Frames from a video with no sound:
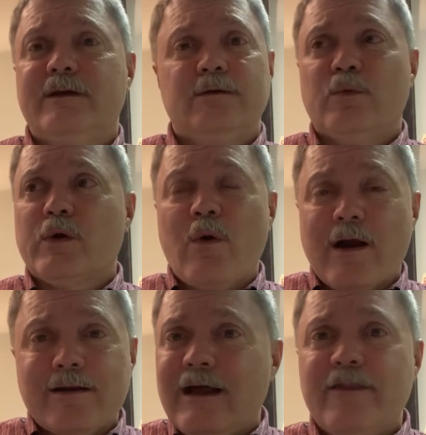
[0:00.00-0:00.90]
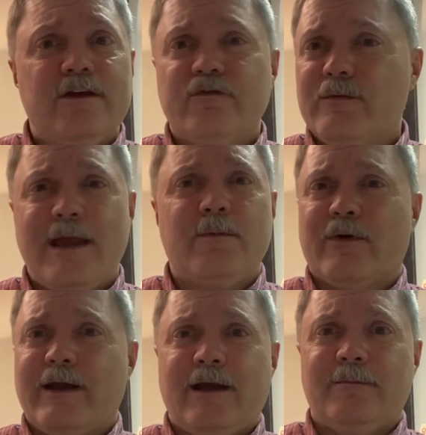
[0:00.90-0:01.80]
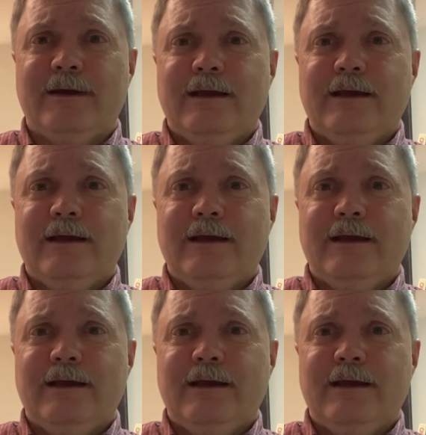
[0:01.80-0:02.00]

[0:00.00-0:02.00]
It required nothing from Abraham.